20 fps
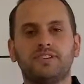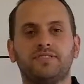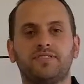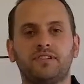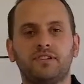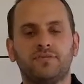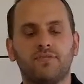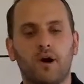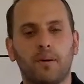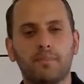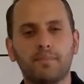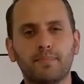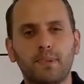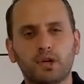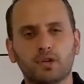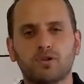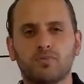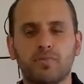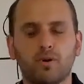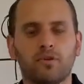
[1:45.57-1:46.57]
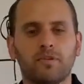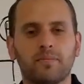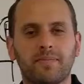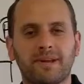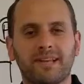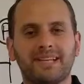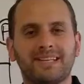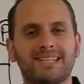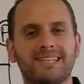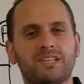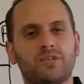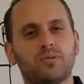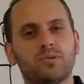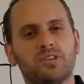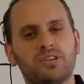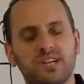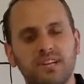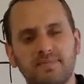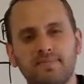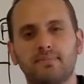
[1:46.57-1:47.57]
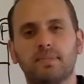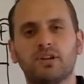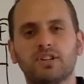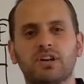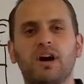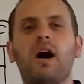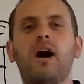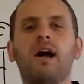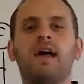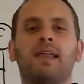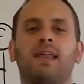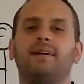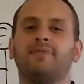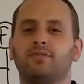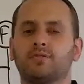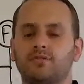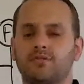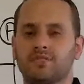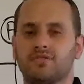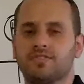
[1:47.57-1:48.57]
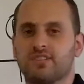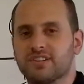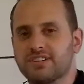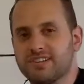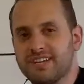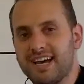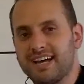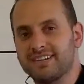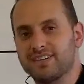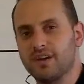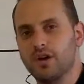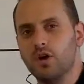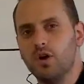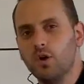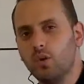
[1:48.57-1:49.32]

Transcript: you've got much more ability to achieve much higher levels of success.